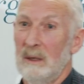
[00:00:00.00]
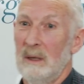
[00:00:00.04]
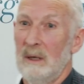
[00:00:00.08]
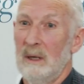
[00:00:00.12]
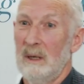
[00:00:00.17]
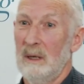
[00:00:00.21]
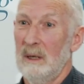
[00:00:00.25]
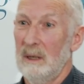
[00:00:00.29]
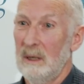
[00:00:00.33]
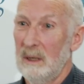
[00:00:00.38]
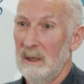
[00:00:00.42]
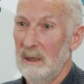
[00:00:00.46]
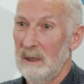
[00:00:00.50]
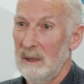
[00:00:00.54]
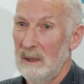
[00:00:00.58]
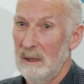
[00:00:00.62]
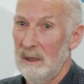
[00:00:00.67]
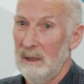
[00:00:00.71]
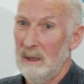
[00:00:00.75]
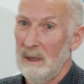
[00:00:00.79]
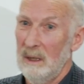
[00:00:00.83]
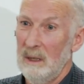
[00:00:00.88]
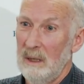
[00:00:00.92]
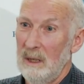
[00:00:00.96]
uh,
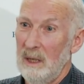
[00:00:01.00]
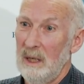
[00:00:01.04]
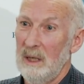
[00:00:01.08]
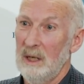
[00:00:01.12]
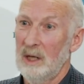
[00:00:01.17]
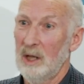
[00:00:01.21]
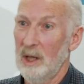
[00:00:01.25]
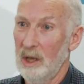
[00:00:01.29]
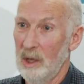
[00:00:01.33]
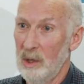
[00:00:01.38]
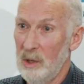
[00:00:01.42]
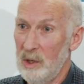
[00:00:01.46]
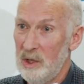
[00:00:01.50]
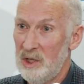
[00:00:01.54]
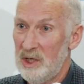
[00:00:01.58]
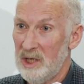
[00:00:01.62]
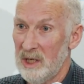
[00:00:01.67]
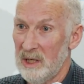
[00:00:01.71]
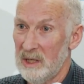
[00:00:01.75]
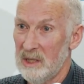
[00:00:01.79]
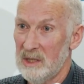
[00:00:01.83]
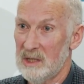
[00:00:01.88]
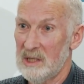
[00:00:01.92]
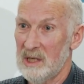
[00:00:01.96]

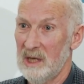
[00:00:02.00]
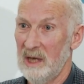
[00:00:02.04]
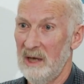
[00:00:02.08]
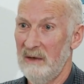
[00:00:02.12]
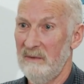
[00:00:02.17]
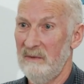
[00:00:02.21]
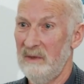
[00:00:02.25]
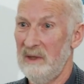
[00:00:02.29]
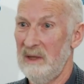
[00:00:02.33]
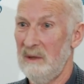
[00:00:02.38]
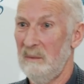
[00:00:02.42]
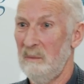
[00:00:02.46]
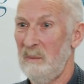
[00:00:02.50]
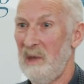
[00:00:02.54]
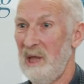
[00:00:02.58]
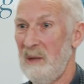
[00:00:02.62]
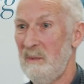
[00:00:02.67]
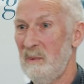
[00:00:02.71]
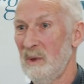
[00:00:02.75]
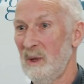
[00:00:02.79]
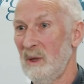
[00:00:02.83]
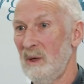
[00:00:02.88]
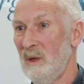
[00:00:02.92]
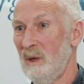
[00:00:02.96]
inclusions of
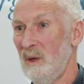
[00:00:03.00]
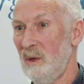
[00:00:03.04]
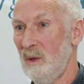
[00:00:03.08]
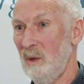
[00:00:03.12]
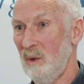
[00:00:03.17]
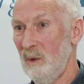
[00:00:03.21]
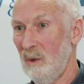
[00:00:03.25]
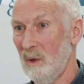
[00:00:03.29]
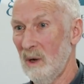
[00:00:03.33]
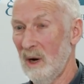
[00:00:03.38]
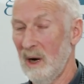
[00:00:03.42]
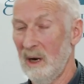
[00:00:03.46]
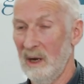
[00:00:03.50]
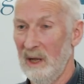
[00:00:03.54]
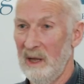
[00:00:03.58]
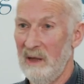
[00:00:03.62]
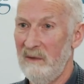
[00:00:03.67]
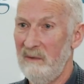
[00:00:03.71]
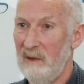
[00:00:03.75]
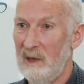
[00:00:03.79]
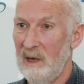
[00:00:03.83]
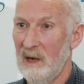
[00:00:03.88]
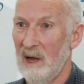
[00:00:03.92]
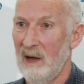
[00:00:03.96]
people who are
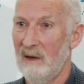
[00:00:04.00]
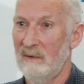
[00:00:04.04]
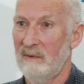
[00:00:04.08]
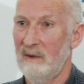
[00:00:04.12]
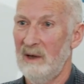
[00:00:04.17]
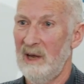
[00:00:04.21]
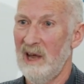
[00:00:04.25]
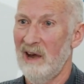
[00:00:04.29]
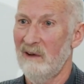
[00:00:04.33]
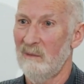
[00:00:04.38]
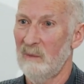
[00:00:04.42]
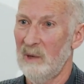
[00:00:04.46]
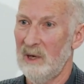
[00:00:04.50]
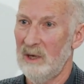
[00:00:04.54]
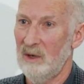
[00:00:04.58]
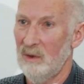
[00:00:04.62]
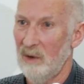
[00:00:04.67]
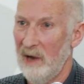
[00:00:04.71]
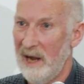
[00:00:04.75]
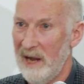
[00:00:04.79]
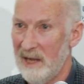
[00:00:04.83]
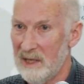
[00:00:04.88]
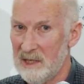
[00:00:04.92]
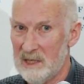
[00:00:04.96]
living off government
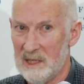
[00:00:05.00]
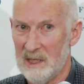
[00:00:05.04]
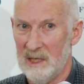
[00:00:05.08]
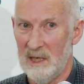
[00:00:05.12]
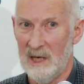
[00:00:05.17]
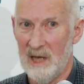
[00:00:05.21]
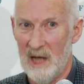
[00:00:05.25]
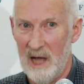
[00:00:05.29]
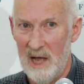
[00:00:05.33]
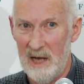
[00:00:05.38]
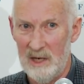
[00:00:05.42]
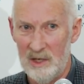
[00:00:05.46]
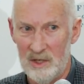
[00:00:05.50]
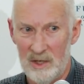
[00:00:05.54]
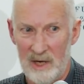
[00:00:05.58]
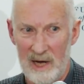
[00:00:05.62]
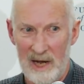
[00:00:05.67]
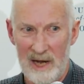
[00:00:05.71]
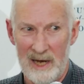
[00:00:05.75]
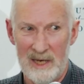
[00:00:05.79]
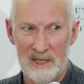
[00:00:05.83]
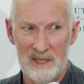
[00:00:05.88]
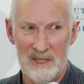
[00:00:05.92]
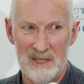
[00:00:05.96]
grants and
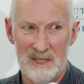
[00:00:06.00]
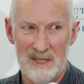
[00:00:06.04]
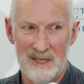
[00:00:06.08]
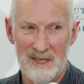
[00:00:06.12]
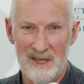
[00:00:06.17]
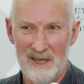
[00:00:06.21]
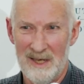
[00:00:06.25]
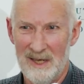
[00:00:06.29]
contracts,